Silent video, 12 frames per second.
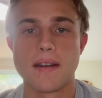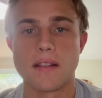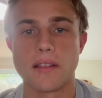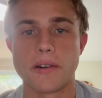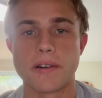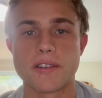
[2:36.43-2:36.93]

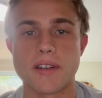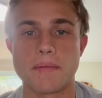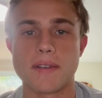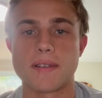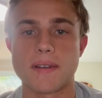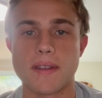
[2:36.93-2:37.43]
lower
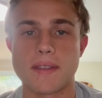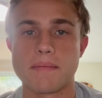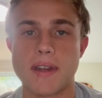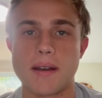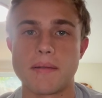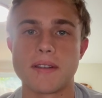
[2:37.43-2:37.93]
extremity strength
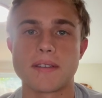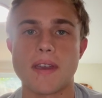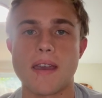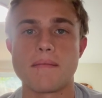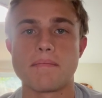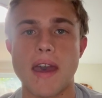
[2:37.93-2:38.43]
impairments
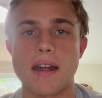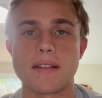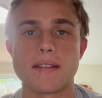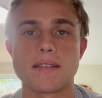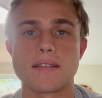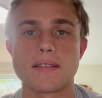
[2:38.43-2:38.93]
and
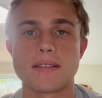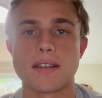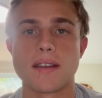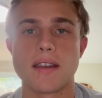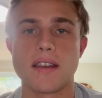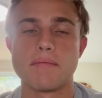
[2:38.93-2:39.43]
balance
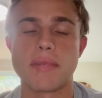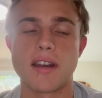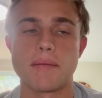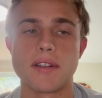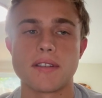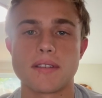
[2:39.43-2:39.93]

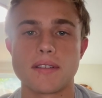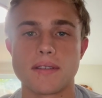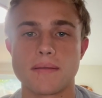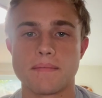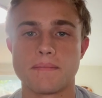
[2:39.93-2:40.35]
impairments.